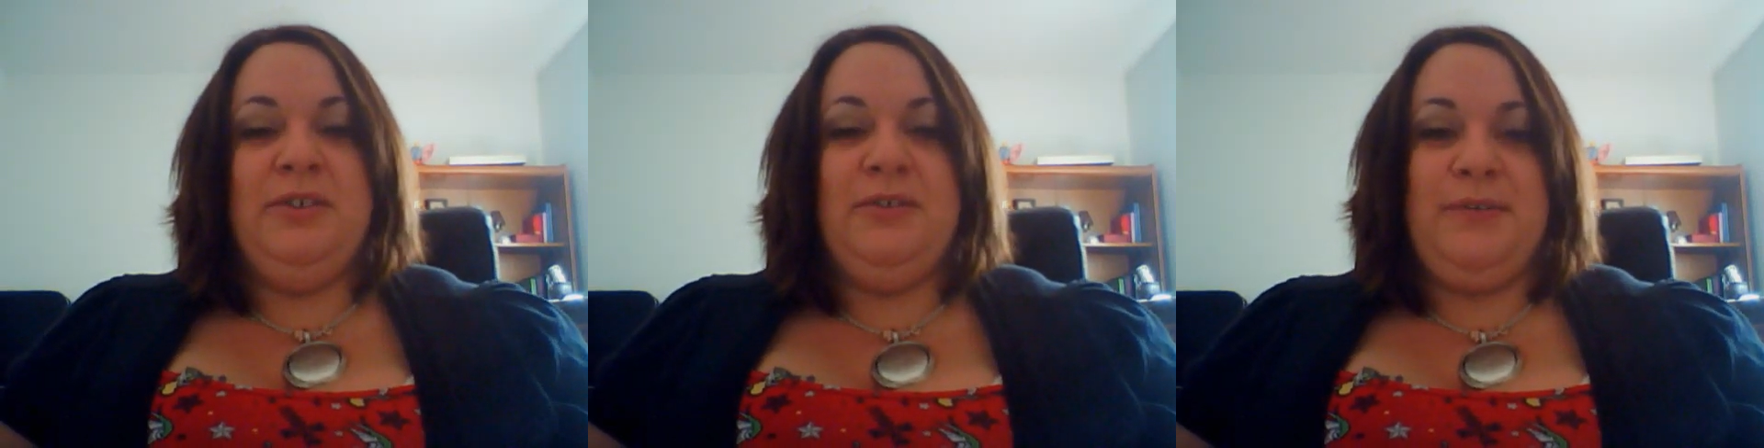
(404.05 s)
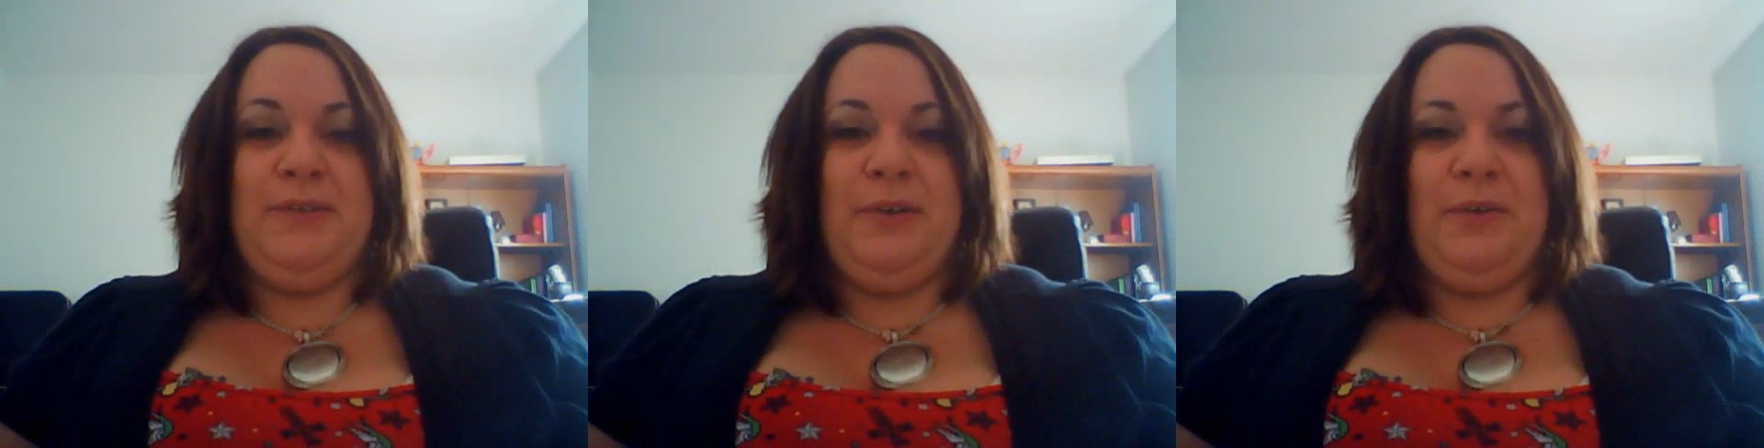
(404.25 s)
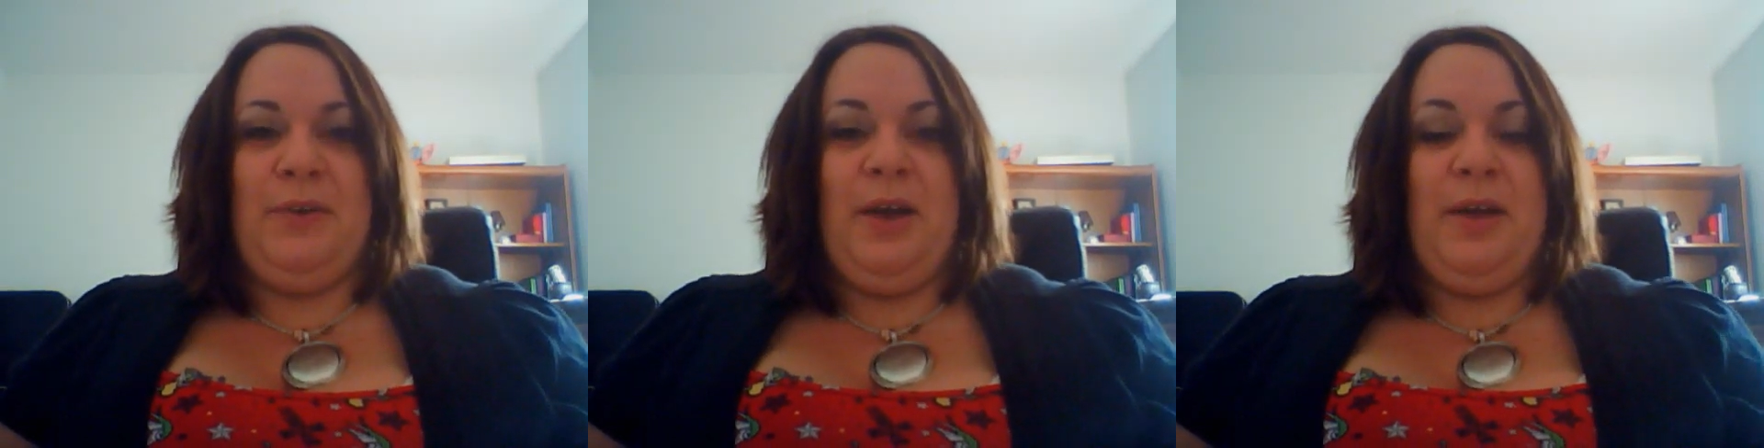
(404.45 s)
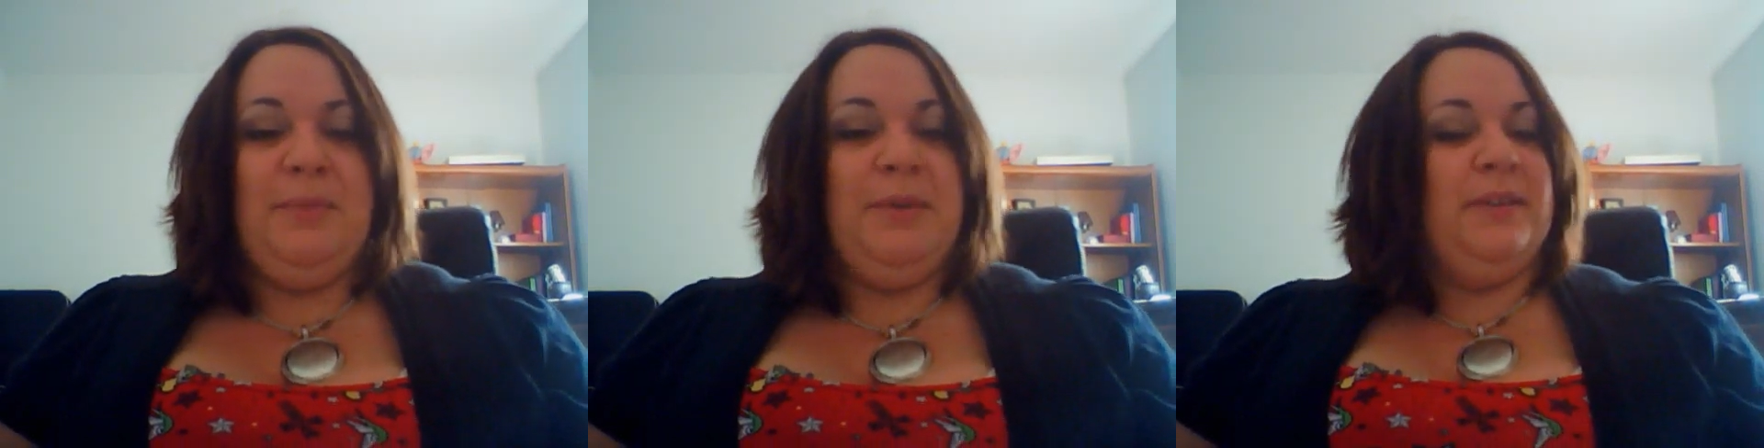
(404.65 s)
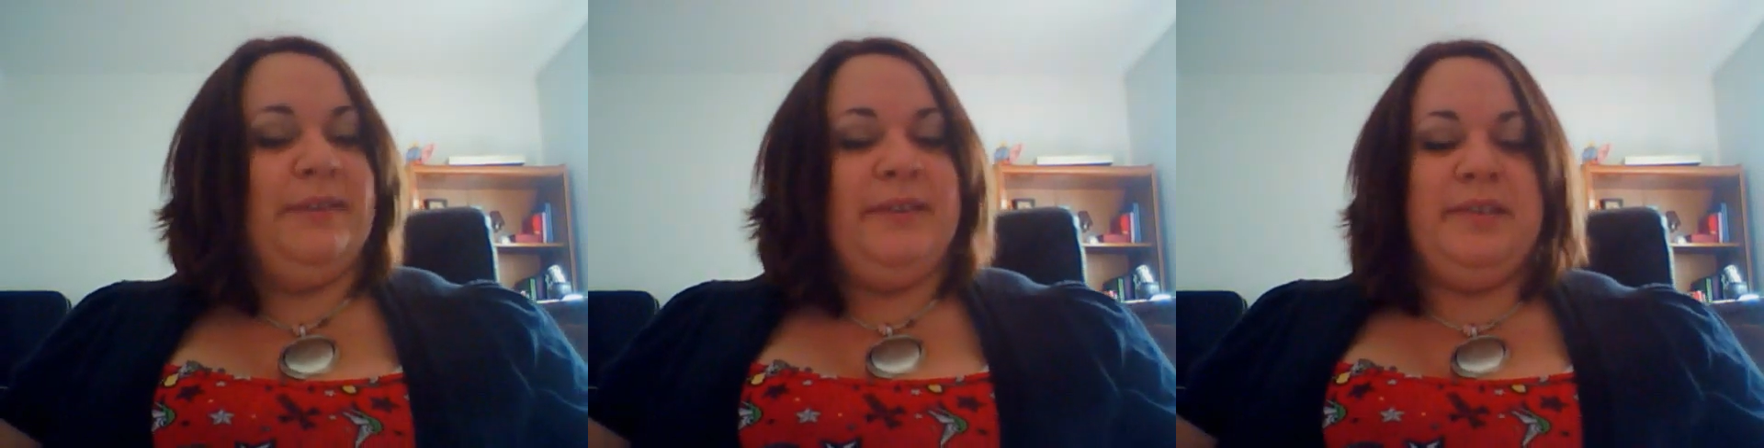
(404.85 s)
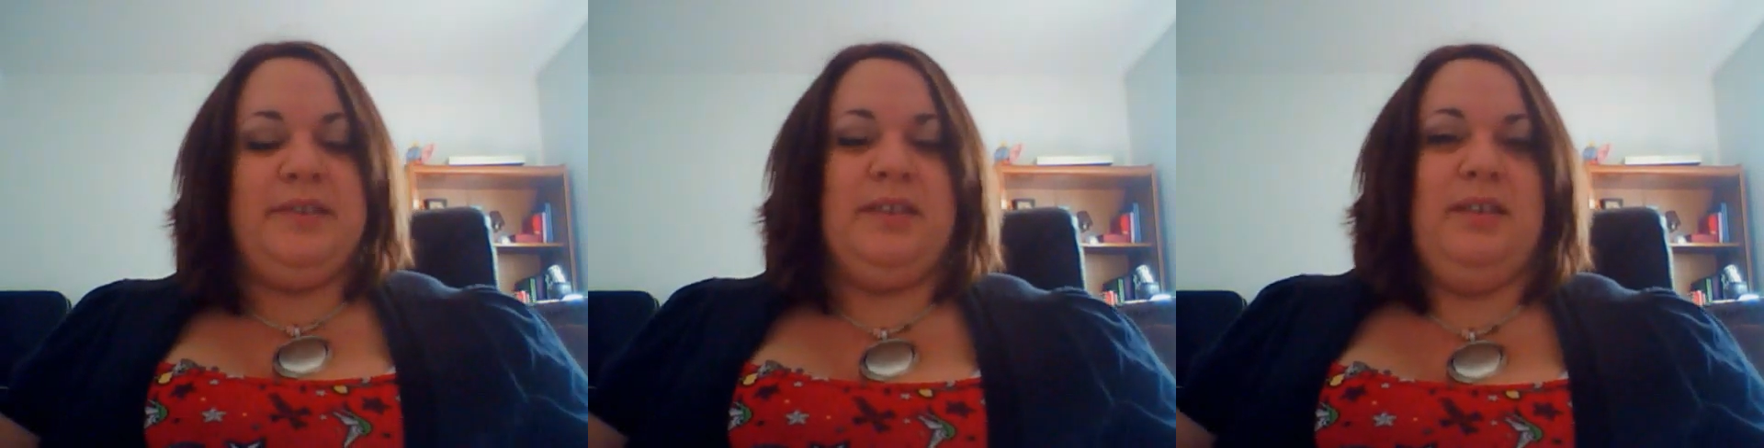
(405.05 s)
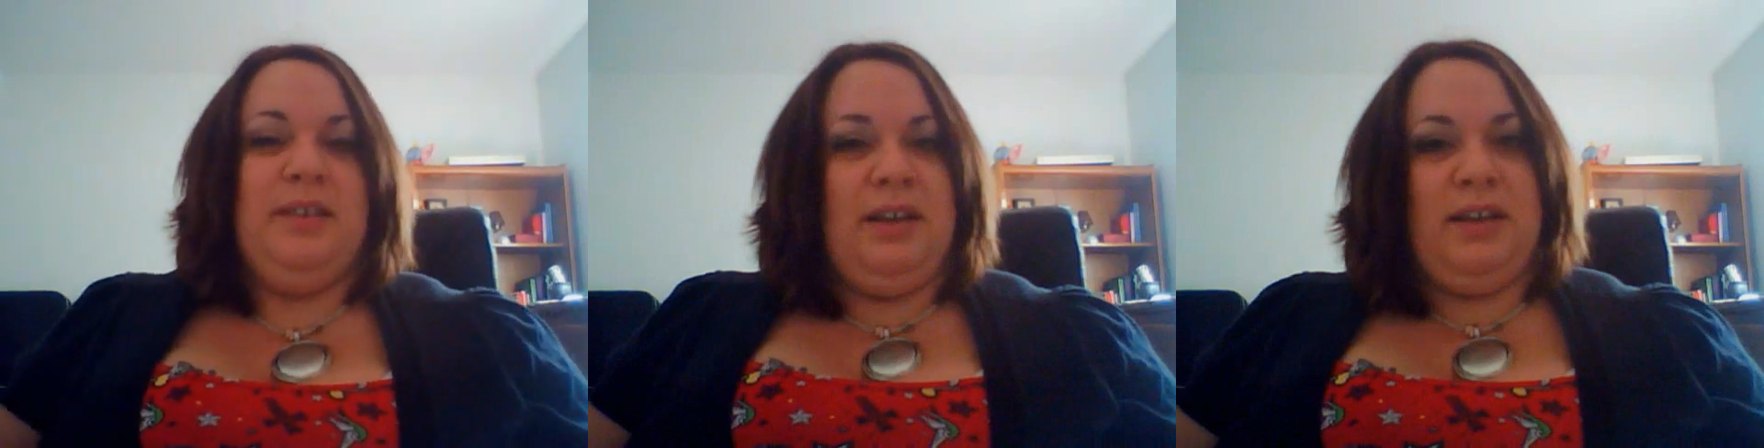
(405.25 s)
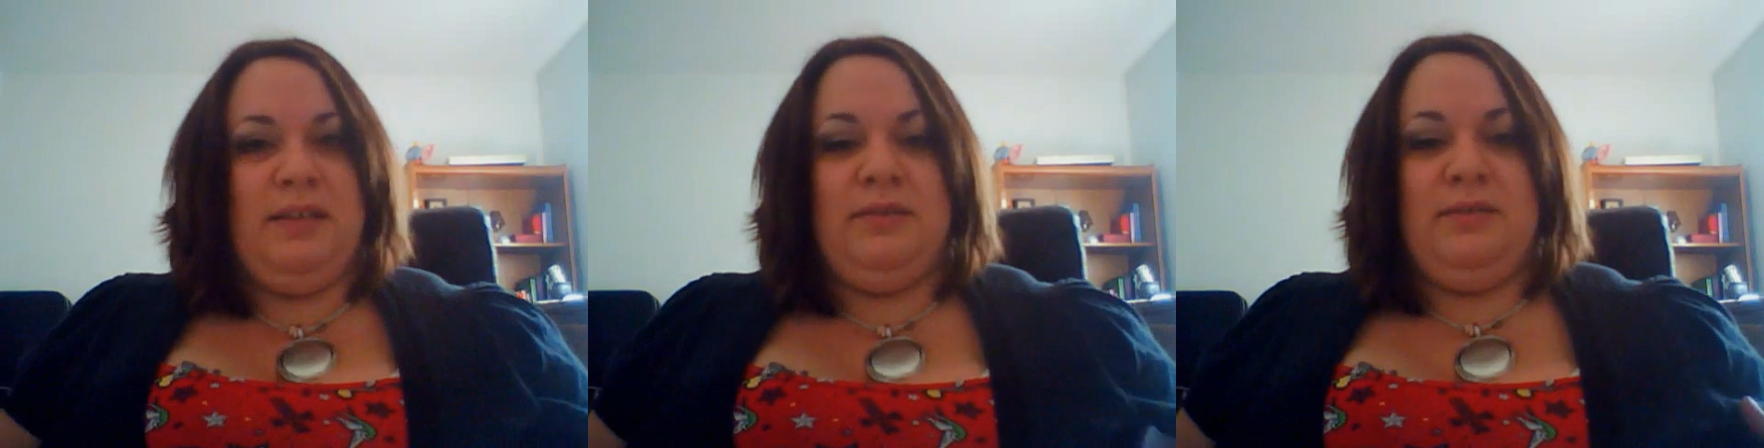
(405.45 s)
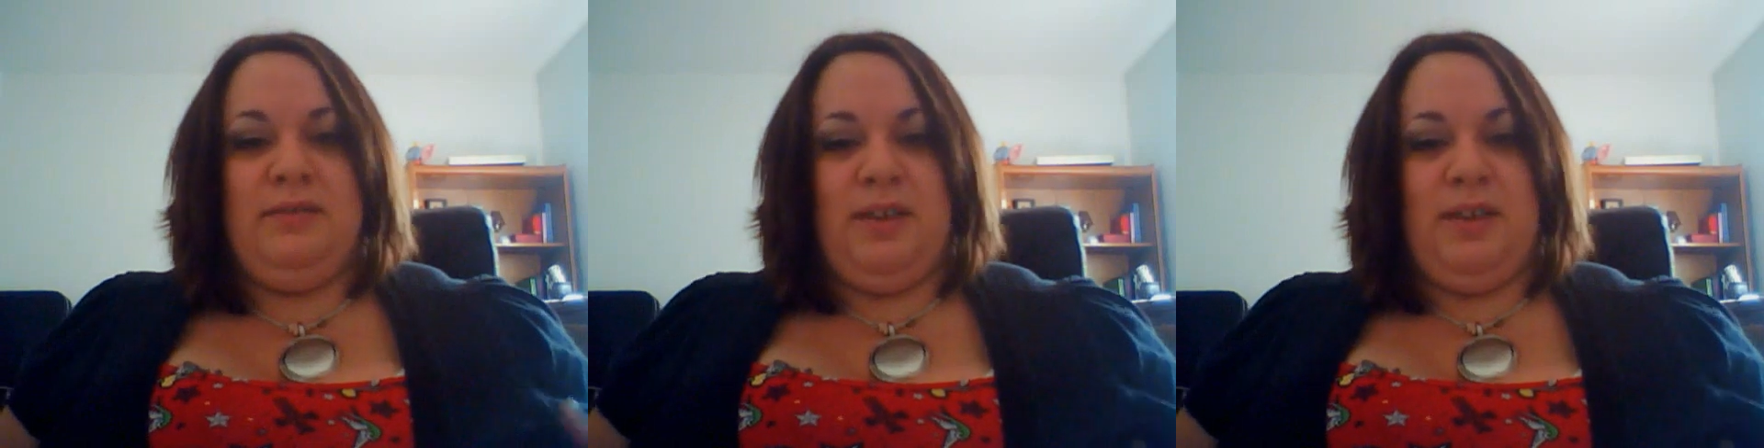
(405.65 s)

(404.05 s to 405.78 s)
So I'm at least gonna get